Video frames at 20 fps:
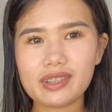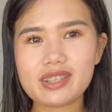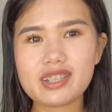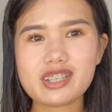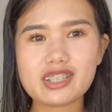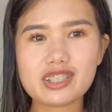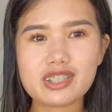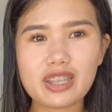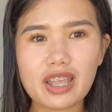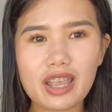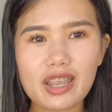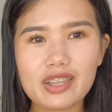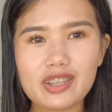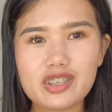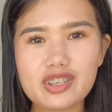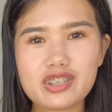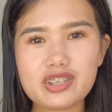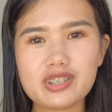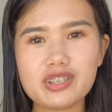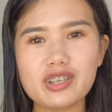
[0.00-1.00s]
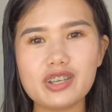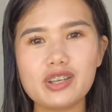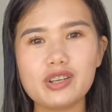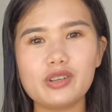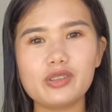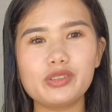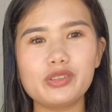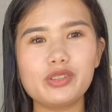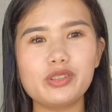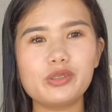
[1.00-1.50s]
stage
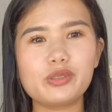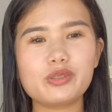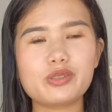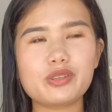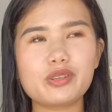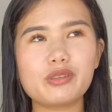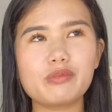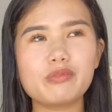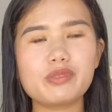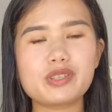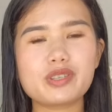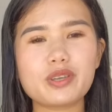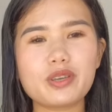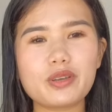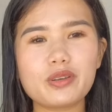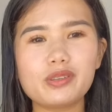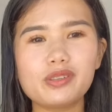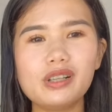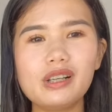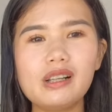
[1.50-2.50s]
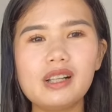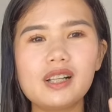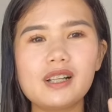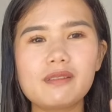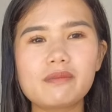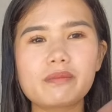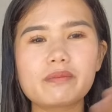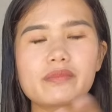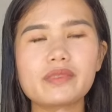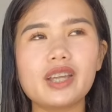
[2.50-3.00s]
on YouTube. So
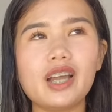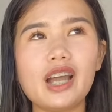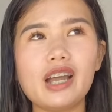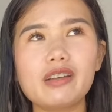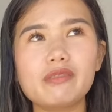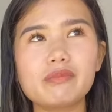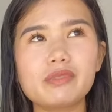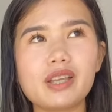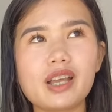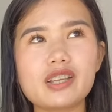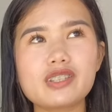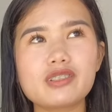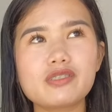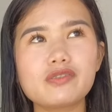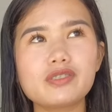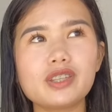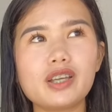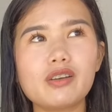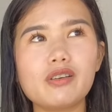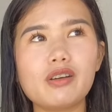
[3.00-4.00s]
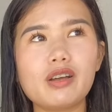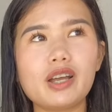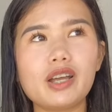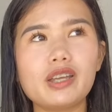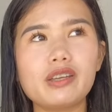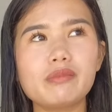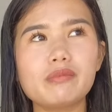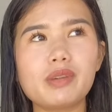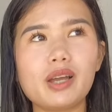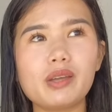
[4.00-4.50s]
as of now,
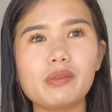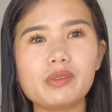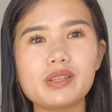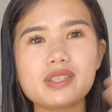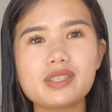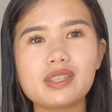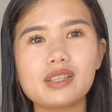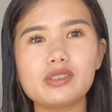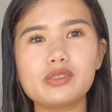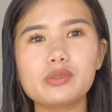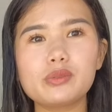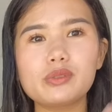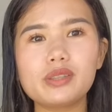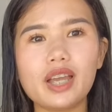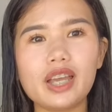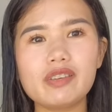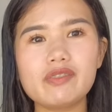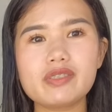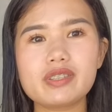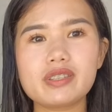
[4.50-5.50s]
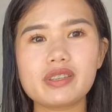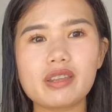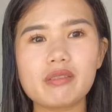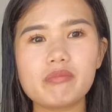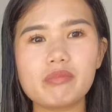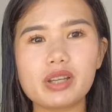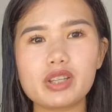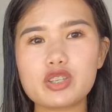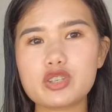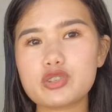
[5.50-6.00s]
I will still do live
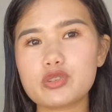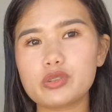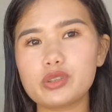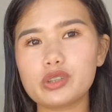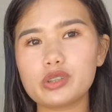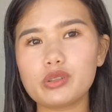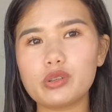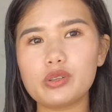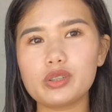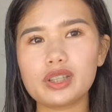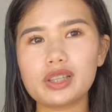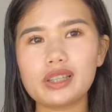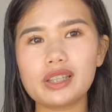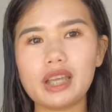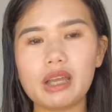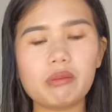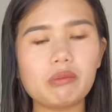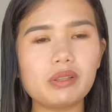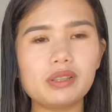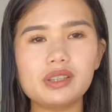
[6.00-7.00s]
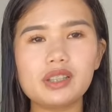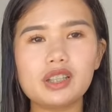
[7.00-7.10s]
stream but short only. I will